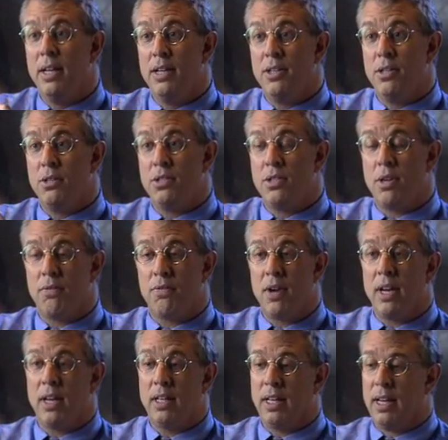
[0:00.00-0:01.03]
to
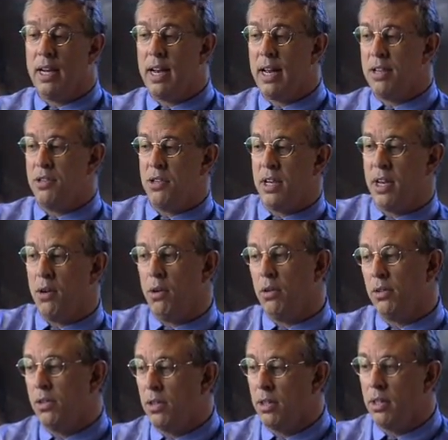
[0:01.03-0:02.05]
self-regulate. And as you get older
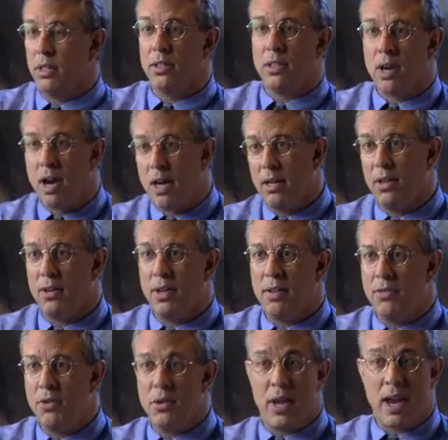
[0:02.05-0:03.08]
and you're a little toddler, and if
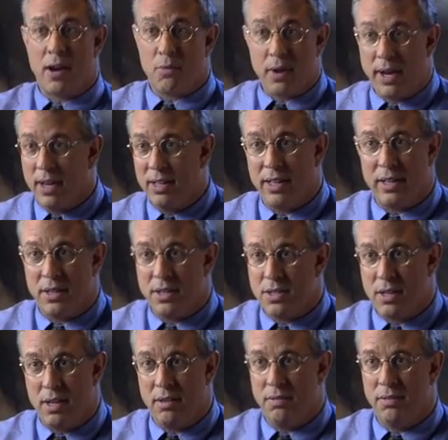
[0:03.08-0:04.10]
you can't regulate
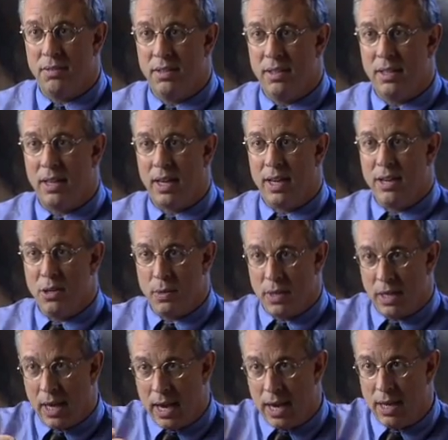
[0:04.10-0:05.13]
yourself and you
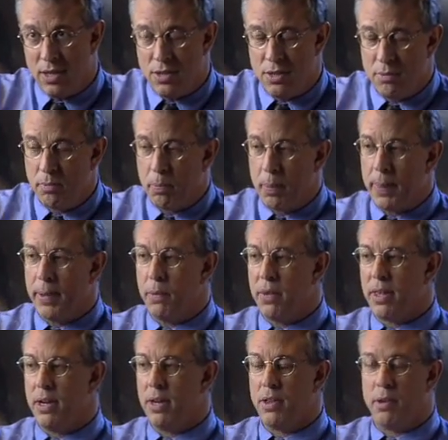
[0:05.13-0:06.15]
engage with
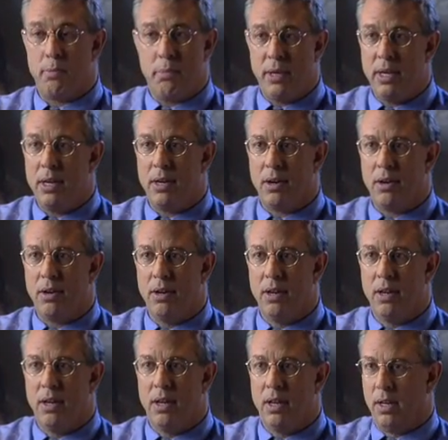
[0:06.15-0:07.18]
another peer
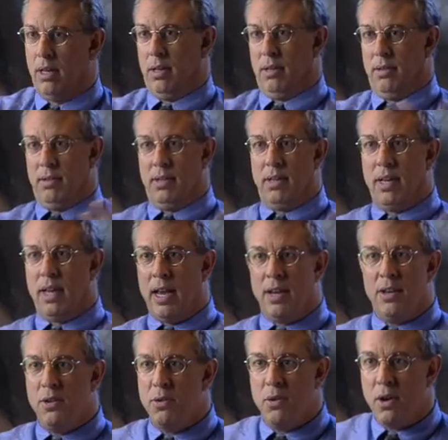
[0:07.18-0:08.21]
and
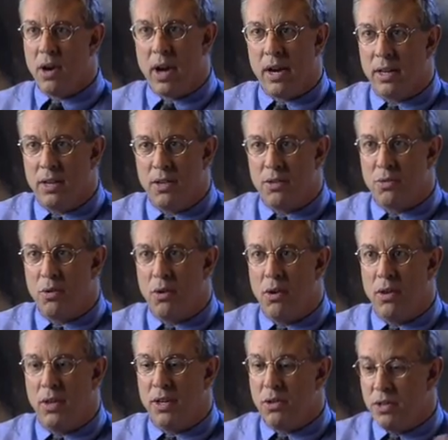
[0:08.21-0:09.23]
you are out of
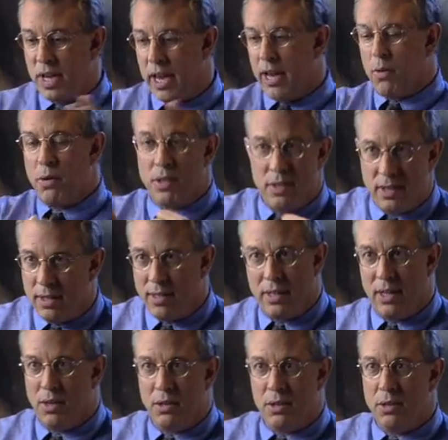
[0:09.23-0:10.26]
control and you take
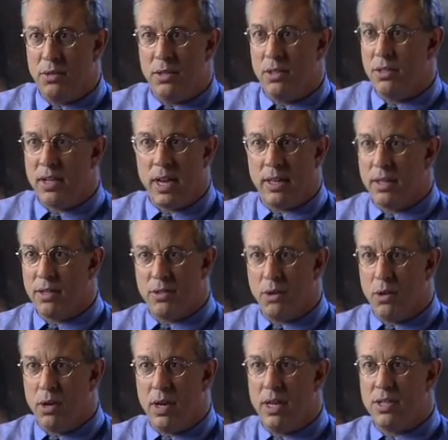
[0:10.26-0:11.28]
you take their
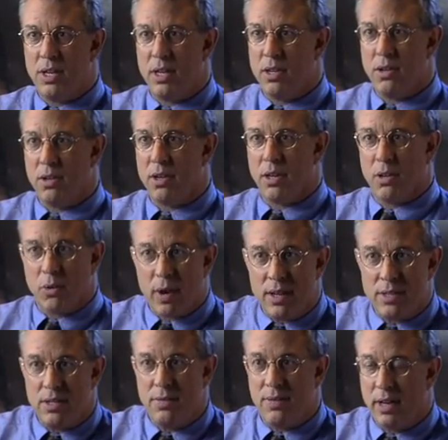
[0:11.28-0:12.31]
toys and you're
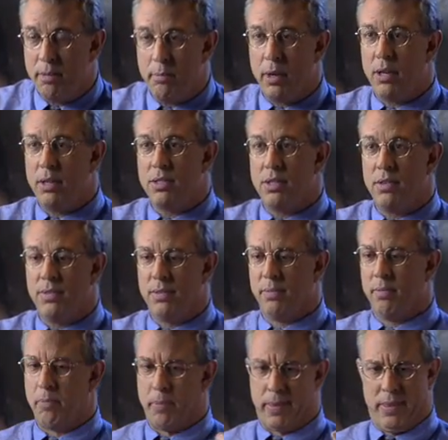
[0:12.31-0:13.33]
aggressive and impulsive,
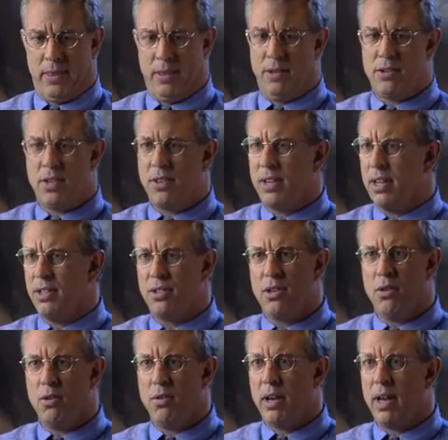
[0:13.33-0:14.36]
those other kids go
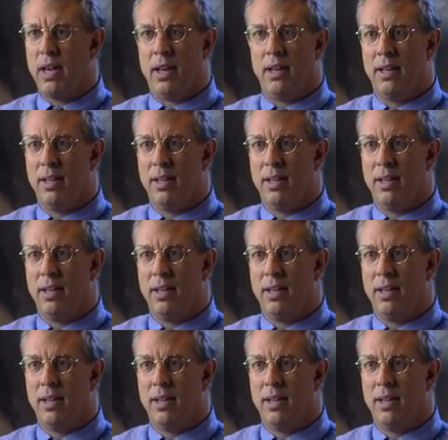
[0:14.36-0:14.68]
away.